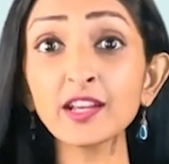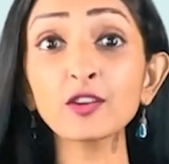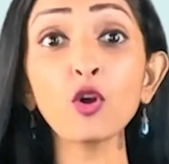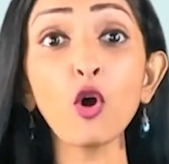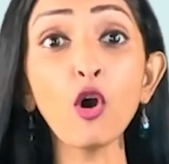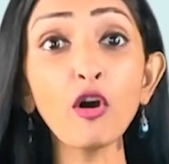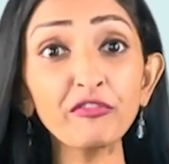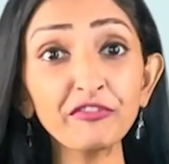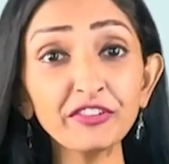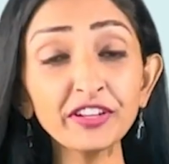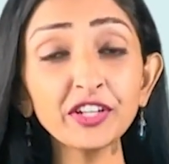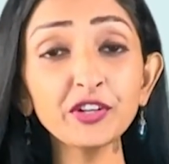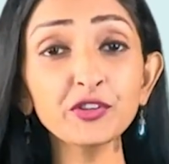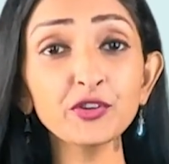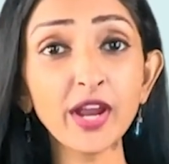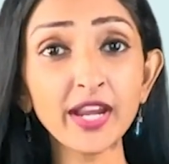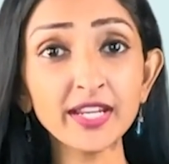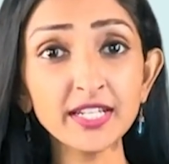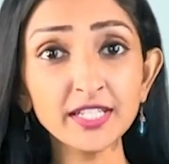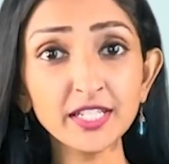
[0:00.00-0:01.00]
are often
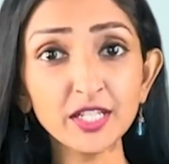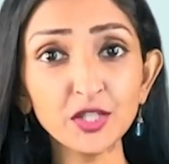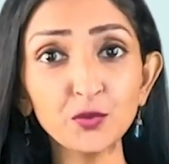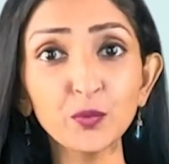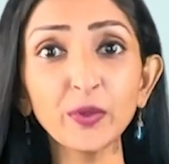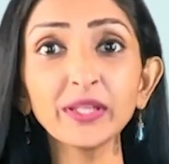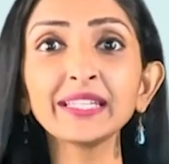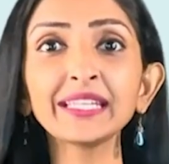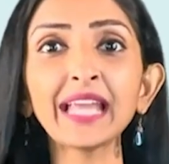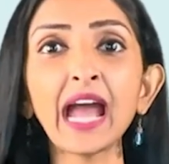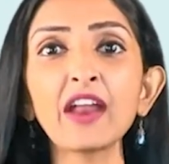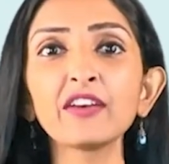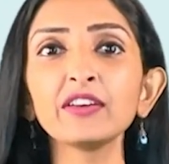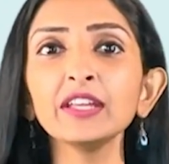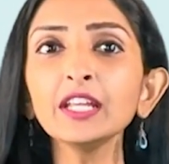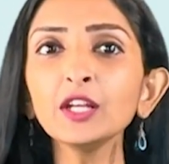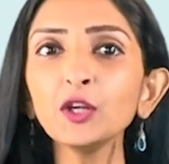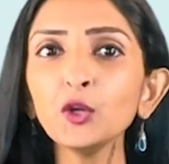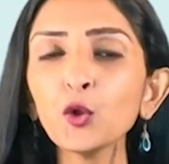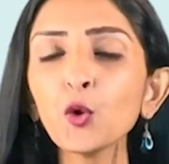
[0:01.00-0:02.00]
credited with
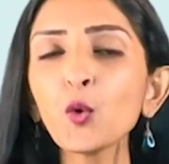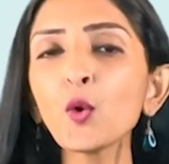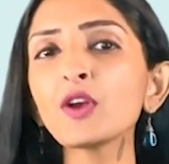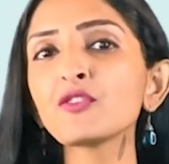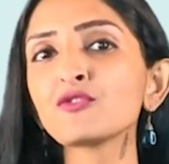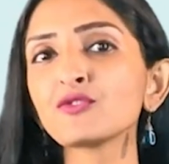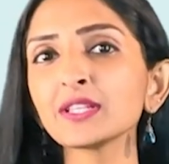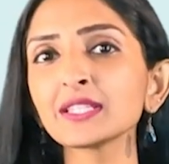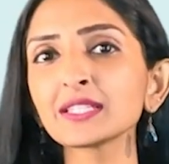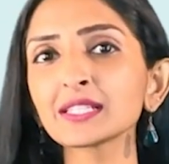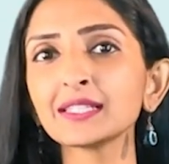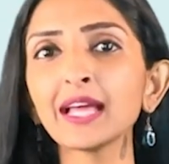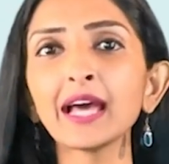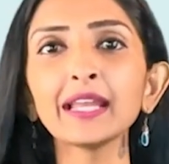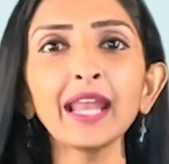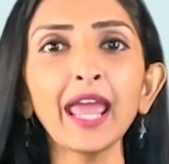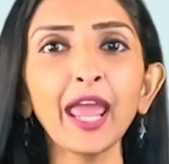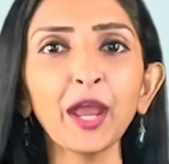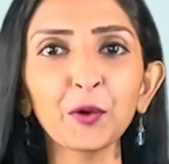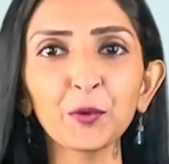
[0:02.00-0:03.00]
carrying lower risk
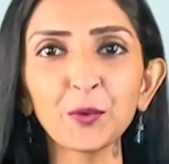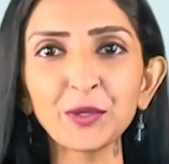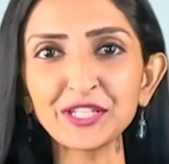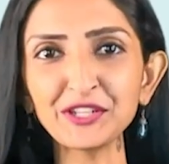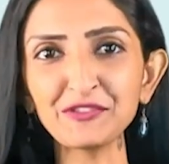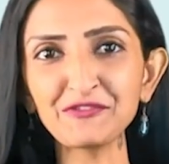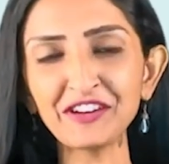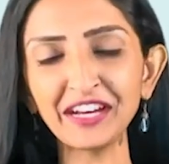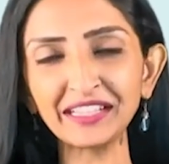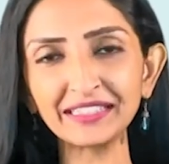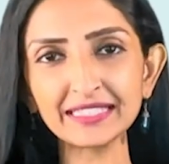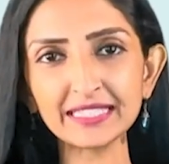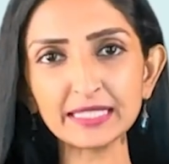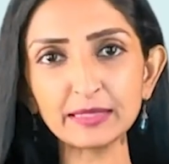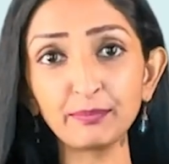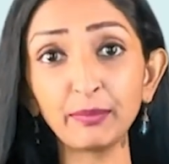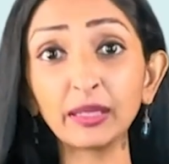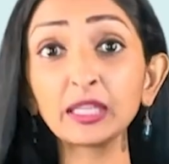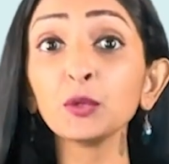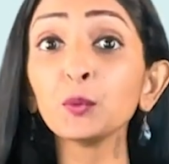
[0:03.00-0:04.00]
than equity
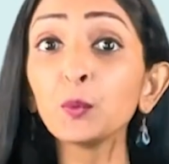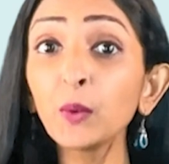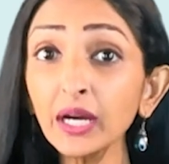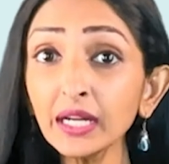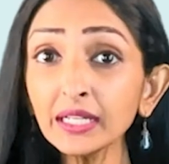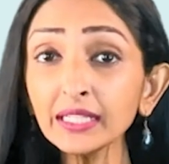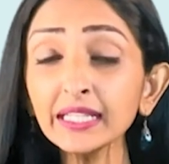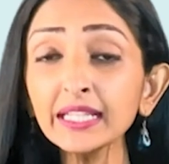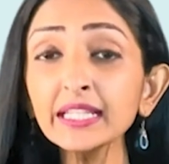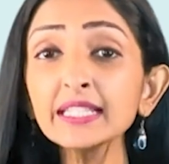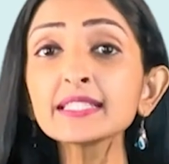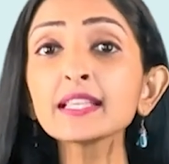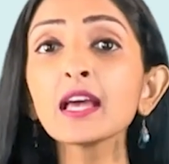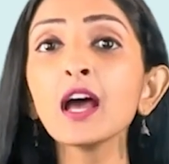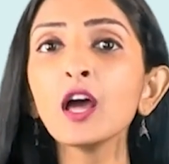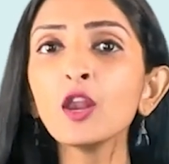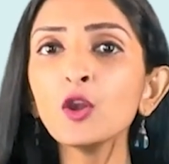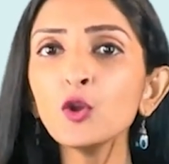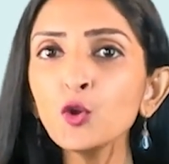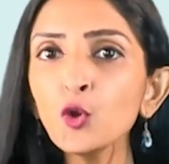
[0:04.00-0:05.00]
funds. But the word is
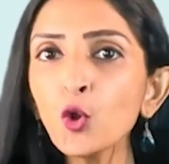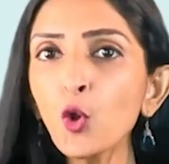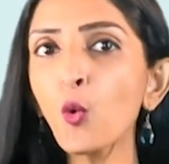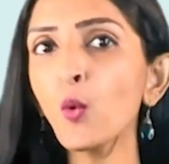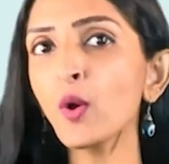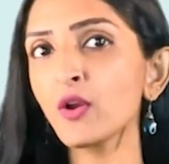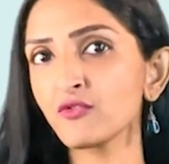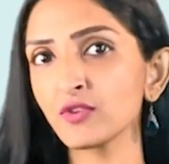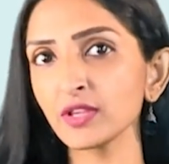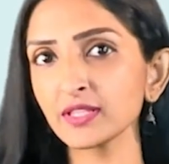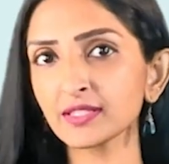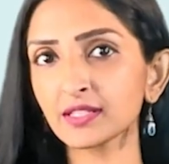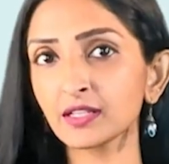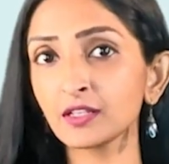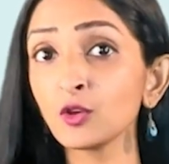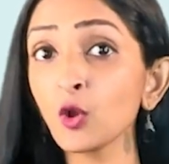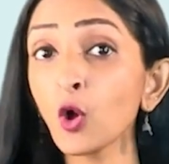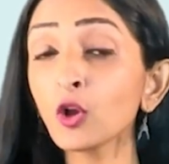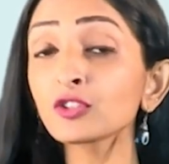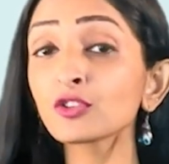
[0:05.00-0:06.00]
lower
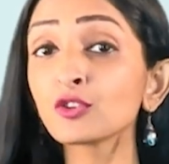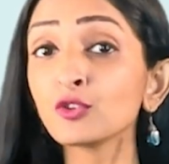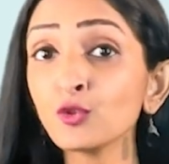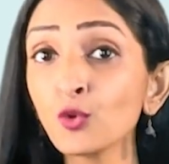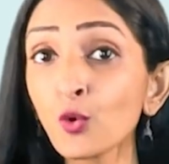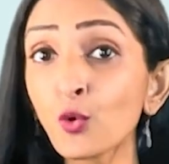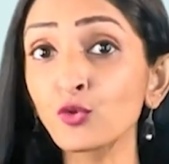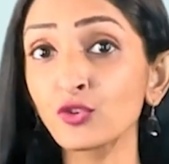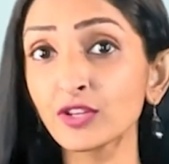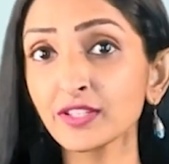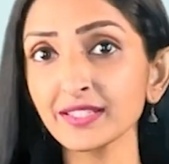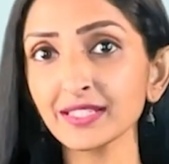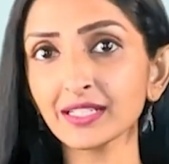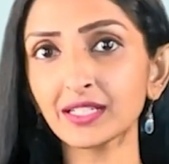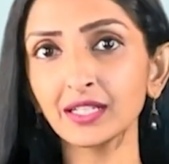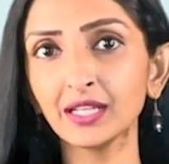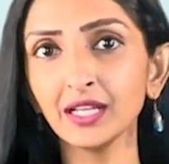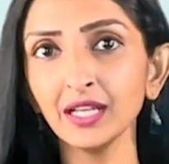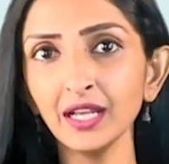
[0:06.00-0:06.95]
risk, not no risk.